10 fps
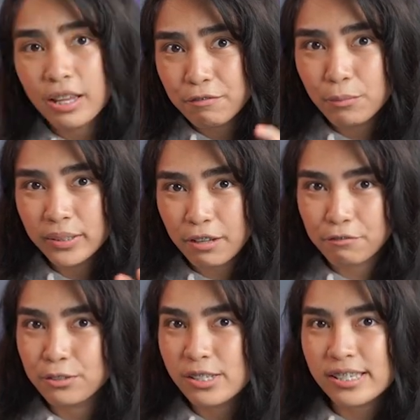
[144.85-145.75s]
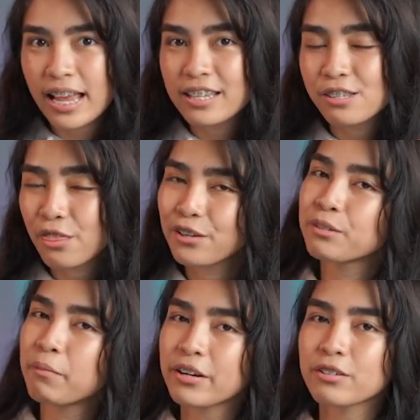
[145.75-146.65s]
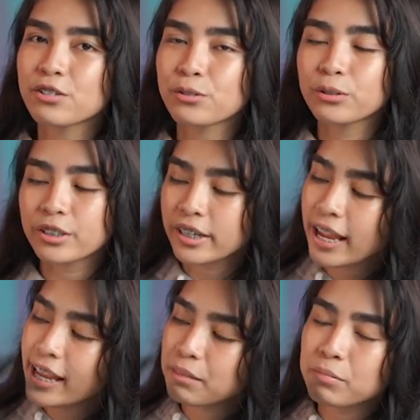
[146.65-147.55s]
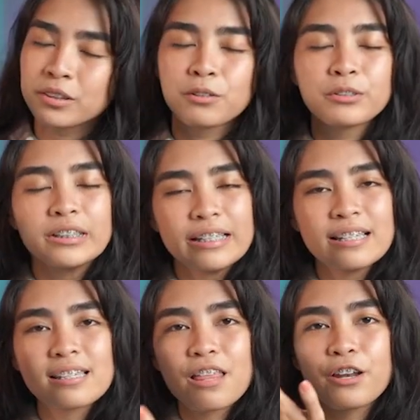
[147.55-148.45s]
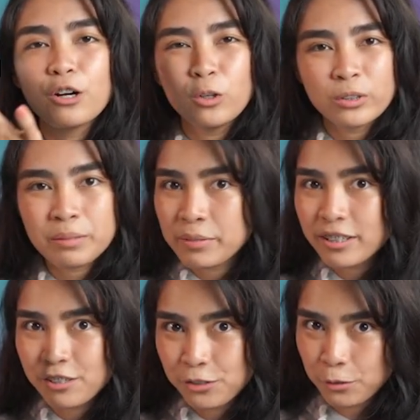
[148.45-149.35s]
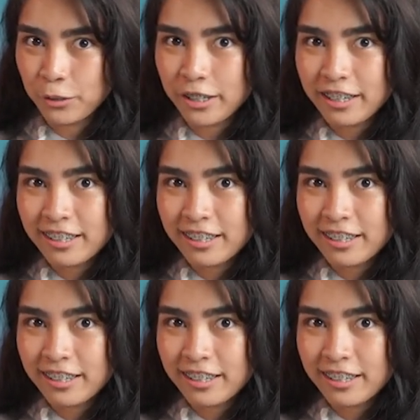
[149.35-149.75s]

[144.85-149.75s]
If you want a full-size third-party controller, 8BitDo released their ultimate controller.